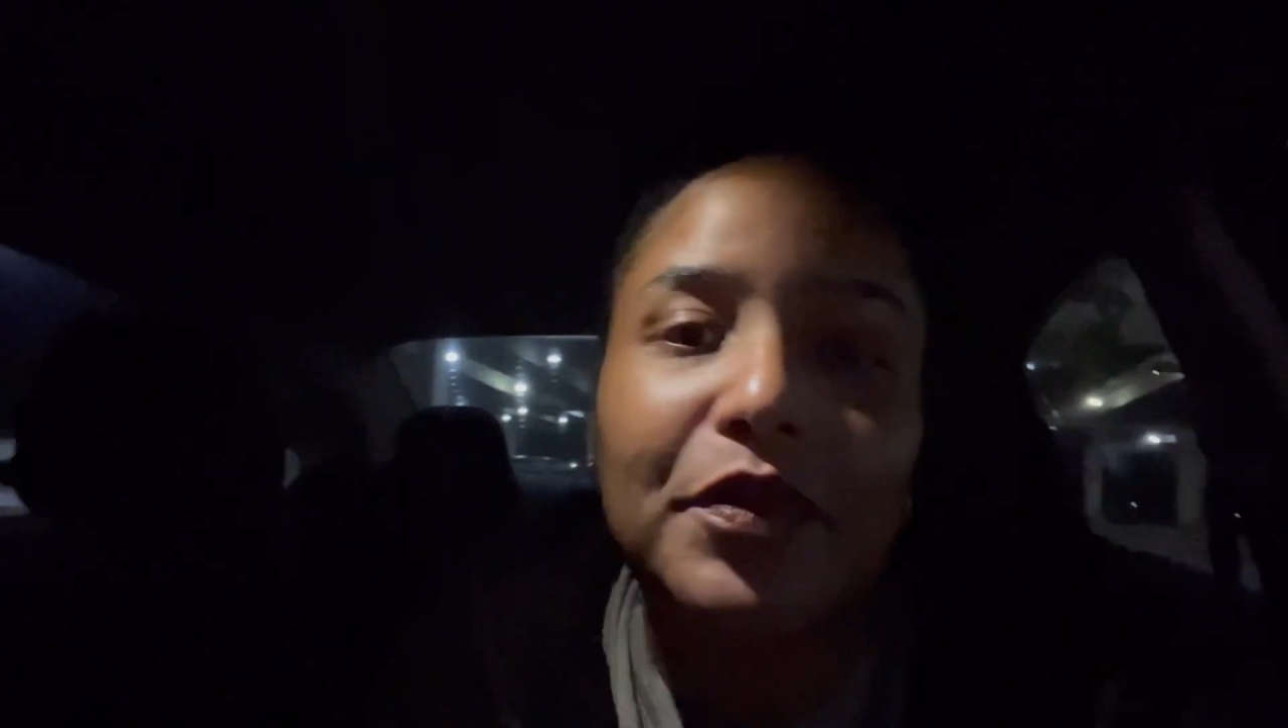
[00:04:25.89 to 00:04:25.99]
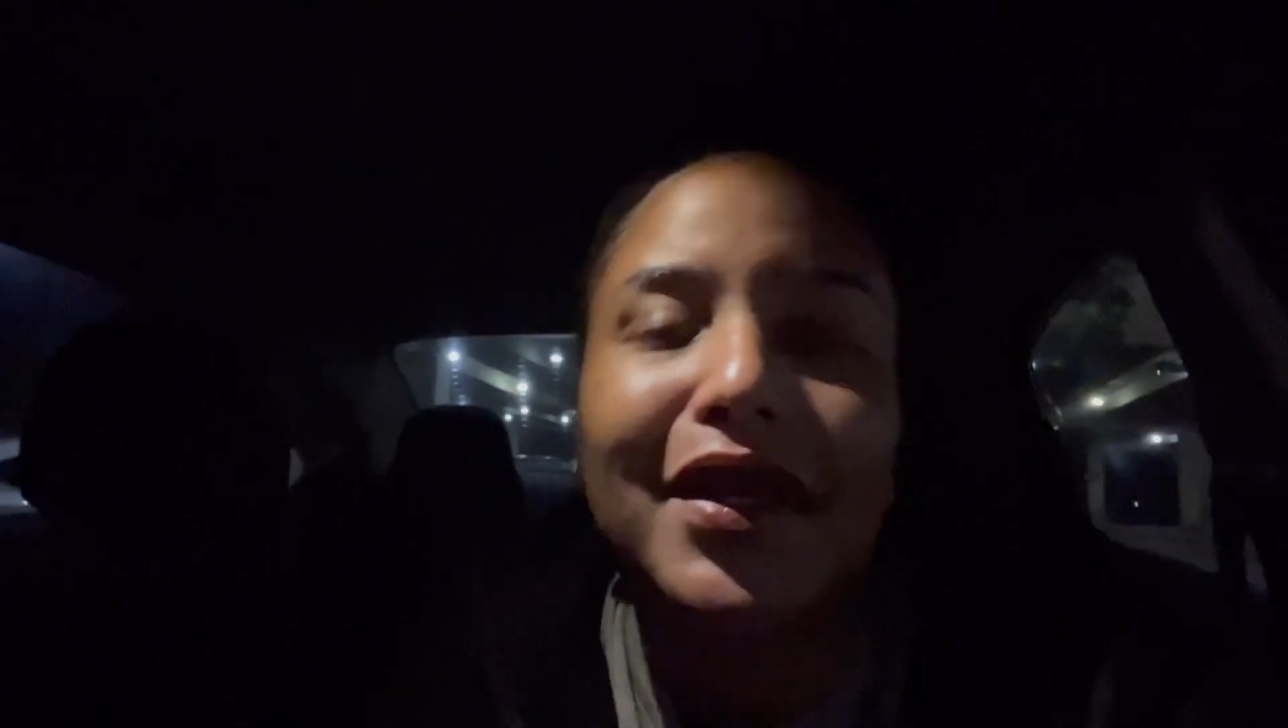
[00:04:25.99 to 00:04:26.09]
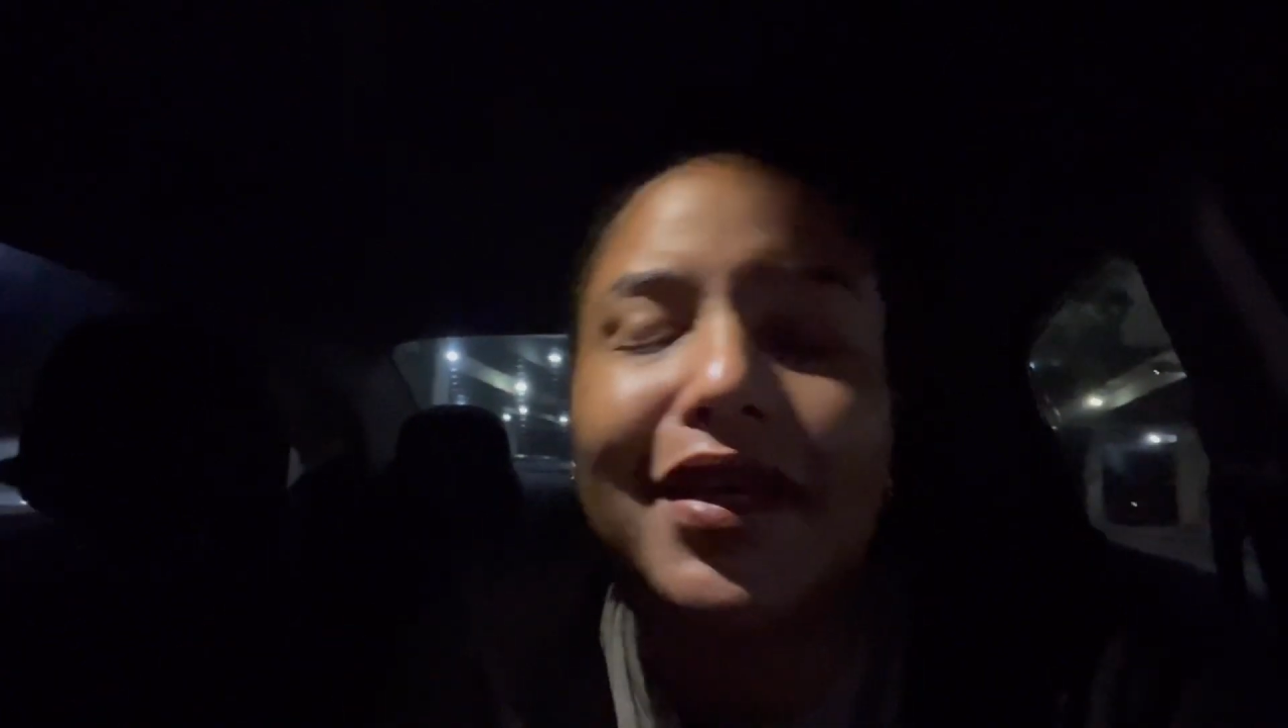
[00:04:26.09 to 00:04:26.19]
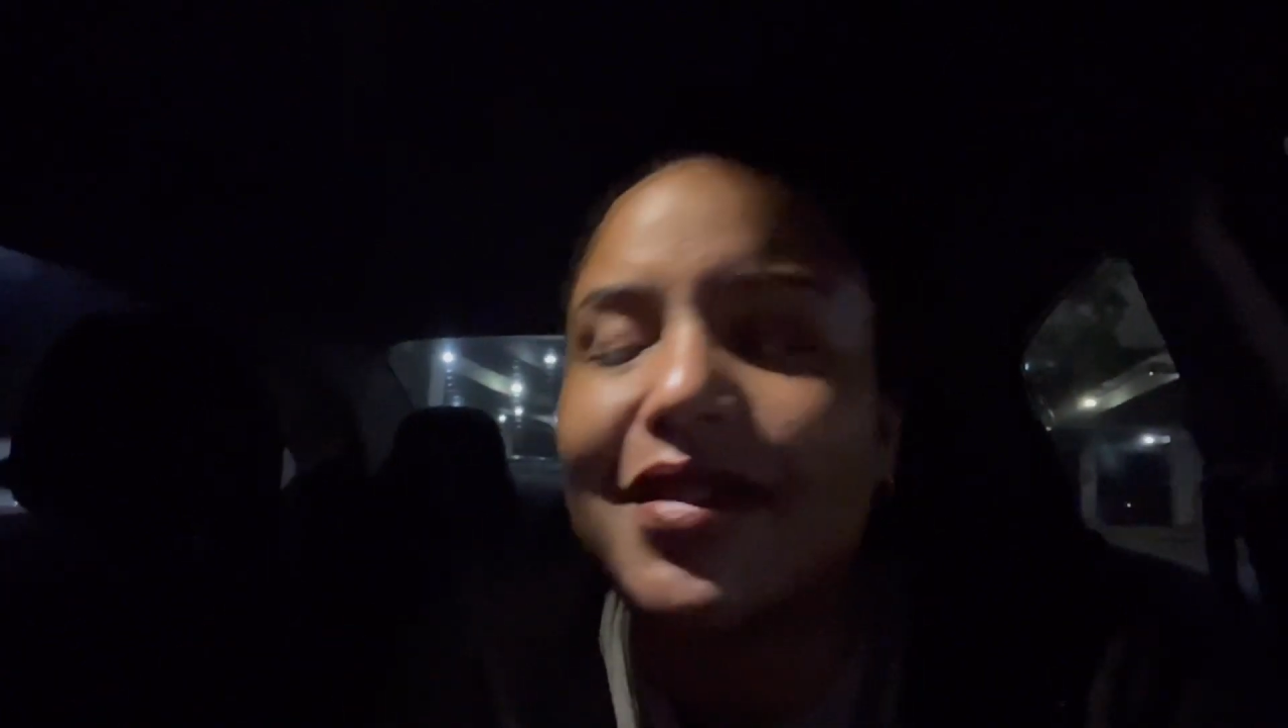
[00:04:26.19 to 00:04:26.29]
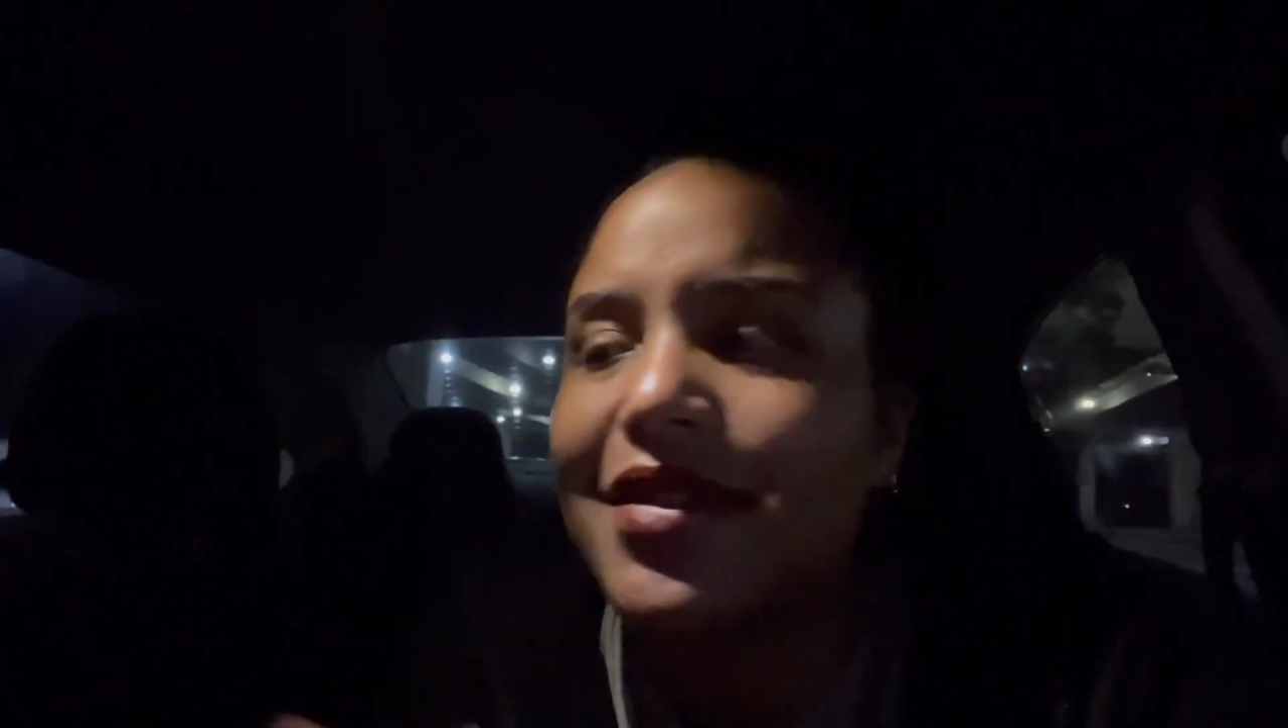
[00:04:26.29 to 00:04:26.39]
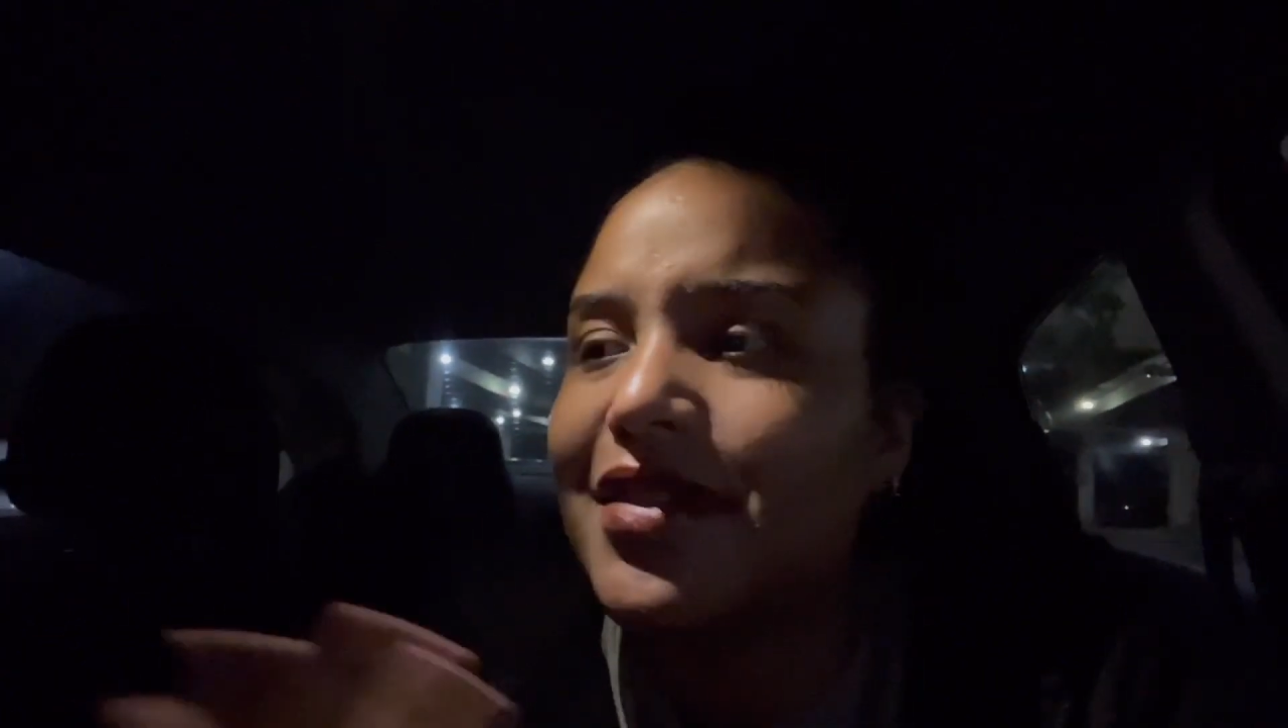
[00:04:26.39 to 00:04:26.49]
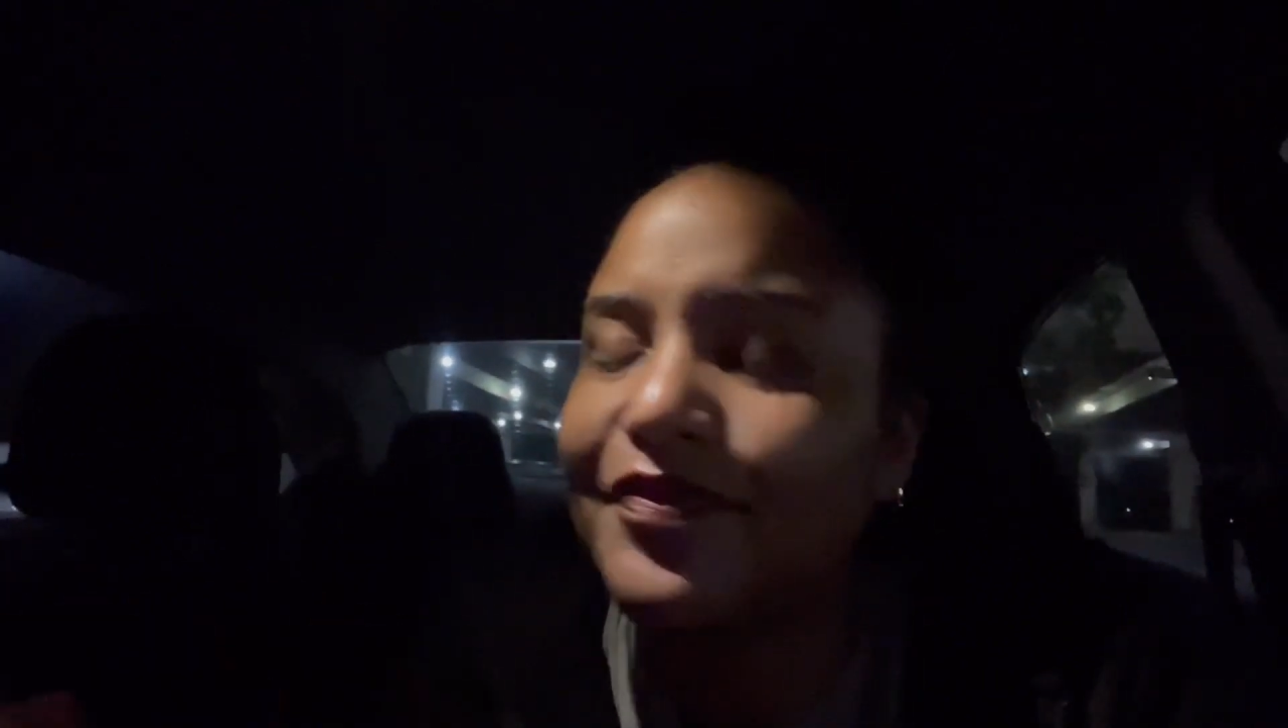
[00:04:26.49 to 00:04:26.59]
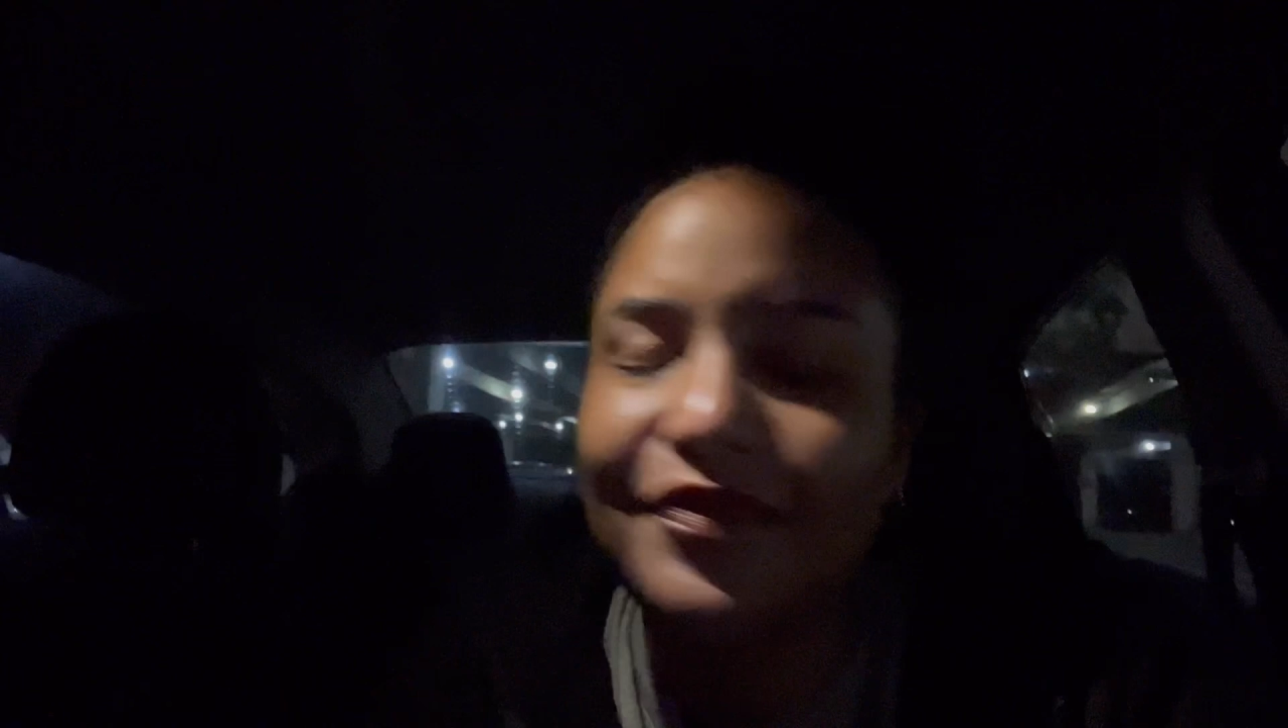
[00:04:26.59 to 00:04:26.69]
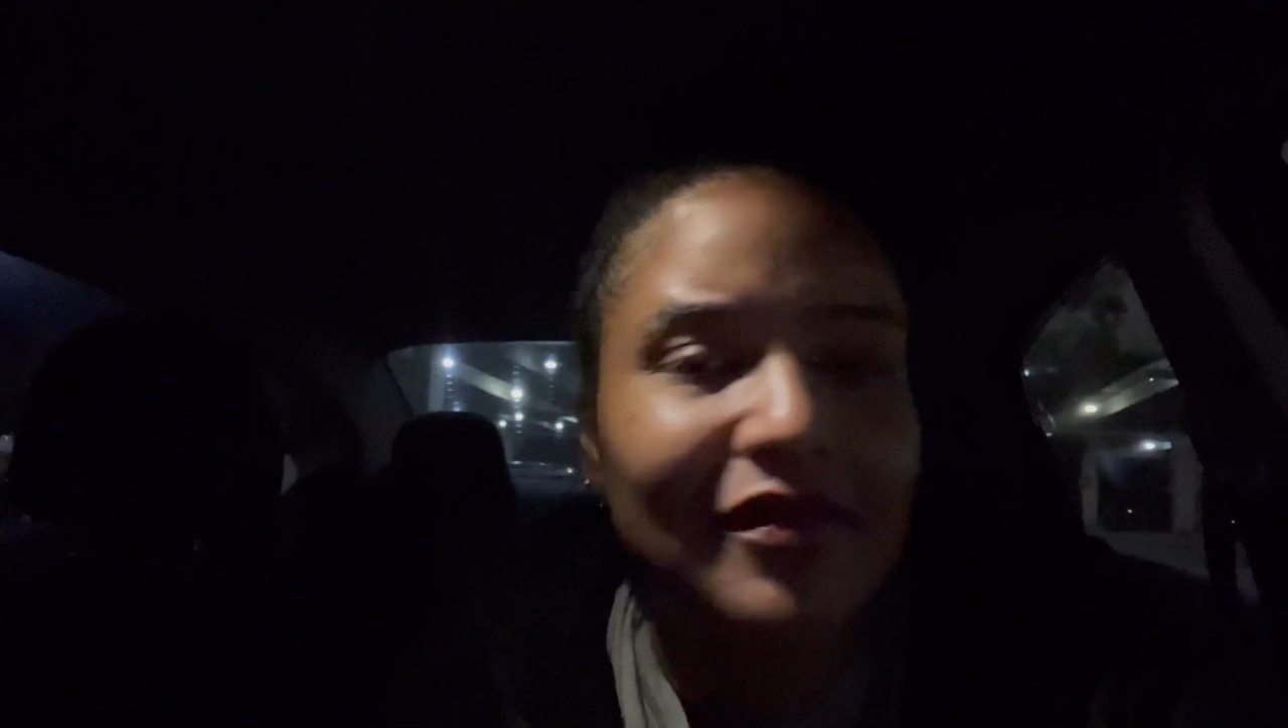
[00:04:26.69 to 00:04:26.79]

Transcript: because